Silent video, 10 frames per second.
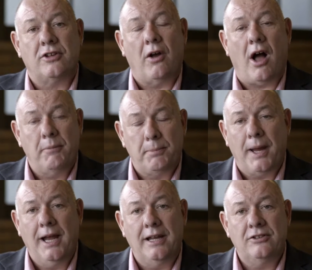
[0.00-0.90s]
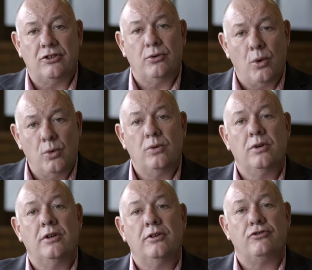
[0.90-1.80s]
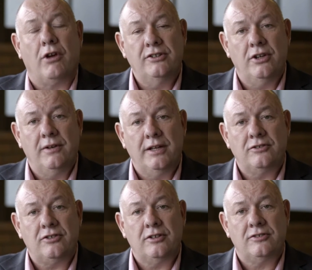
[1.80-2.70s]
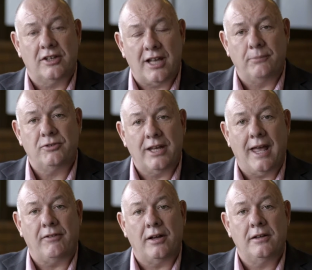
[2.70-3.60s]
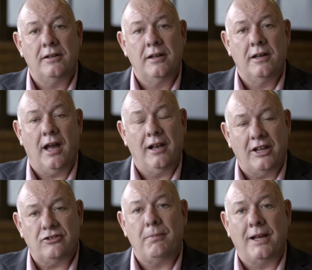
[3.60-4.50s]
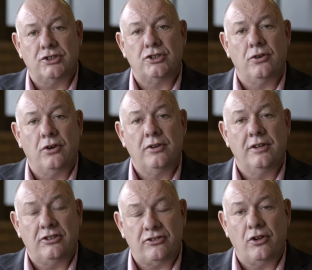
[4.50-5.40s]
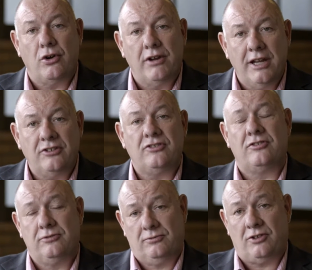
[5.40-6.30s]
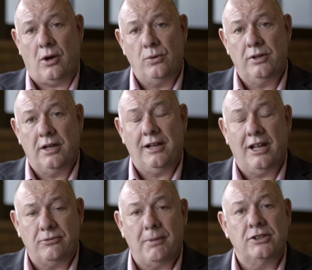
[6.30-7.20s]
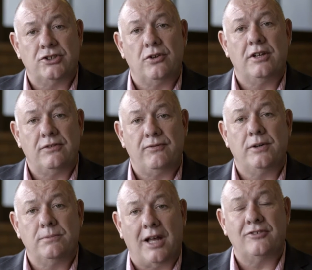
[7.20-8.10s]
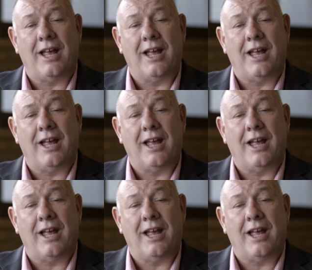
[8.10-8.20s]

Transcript: So I'm appealing to all trade unions to come together and let's make sure this story is told and let's make sure this film does